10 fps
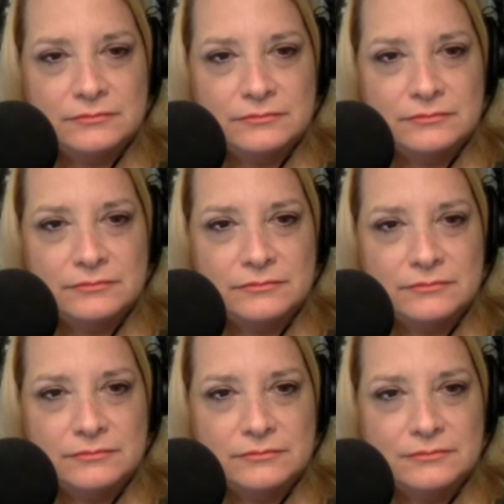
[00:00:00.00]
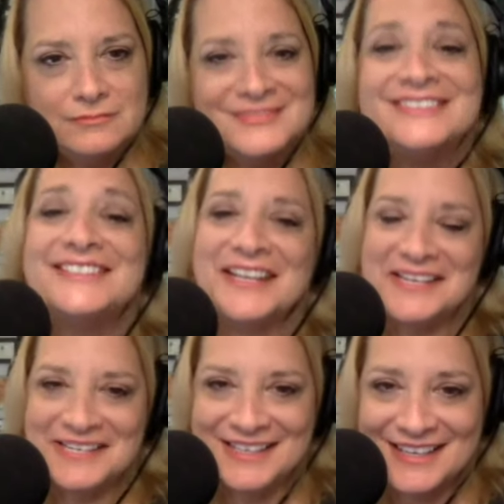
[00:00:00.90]

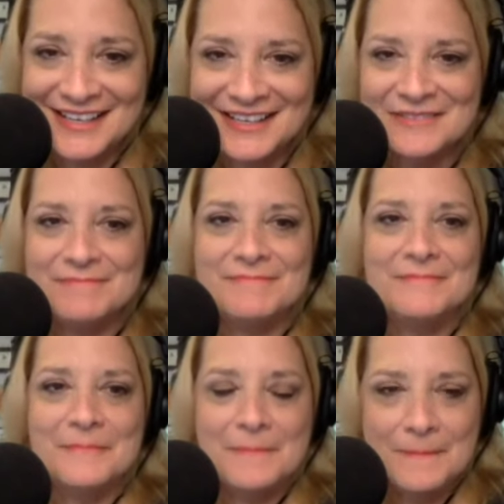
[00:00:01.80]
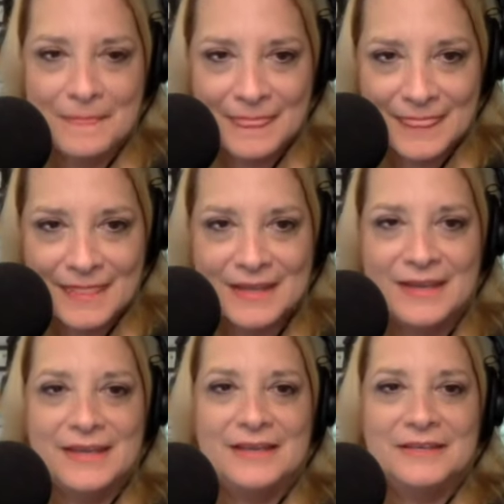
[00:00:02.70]

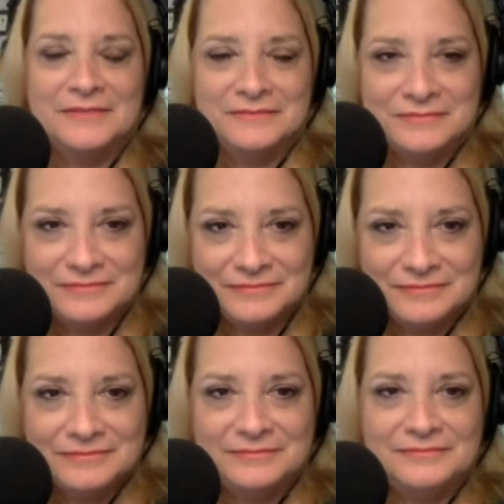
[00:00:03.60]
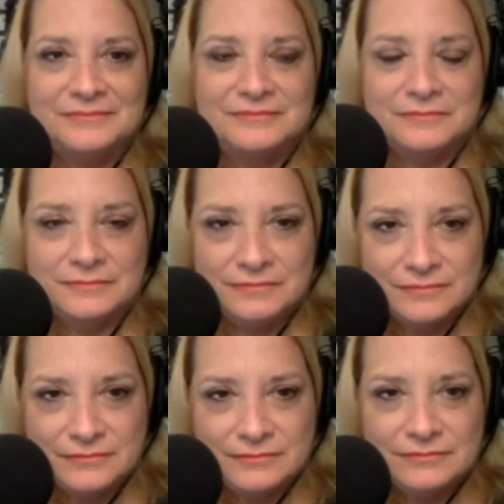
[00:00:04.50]

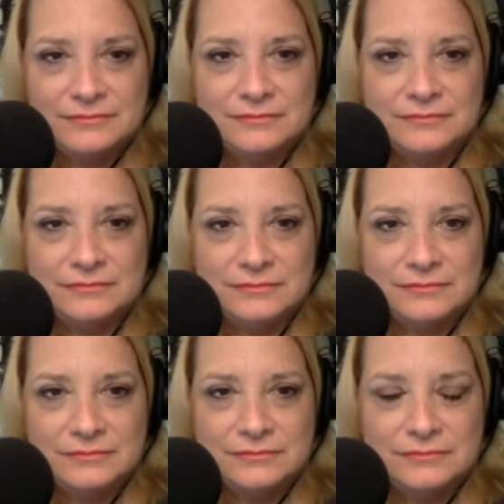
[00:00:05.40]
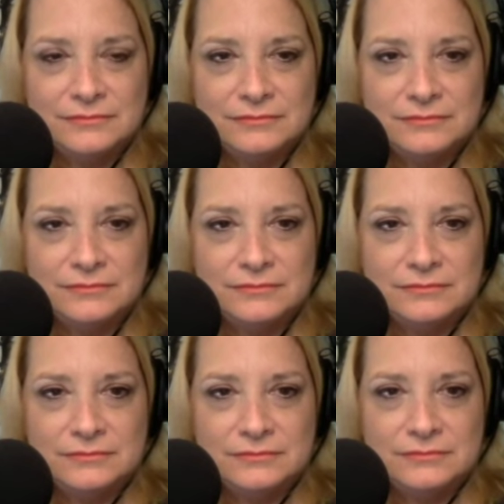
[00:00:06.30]

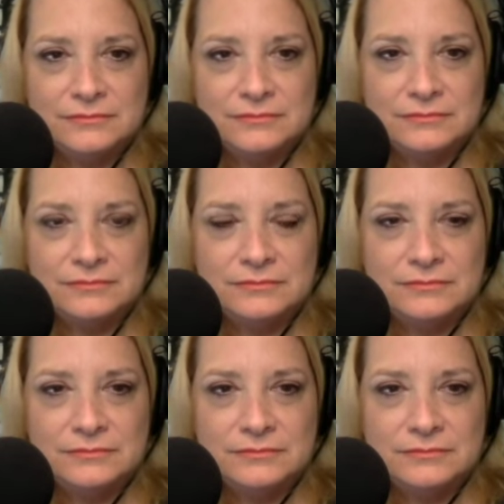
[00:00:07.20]
(silent)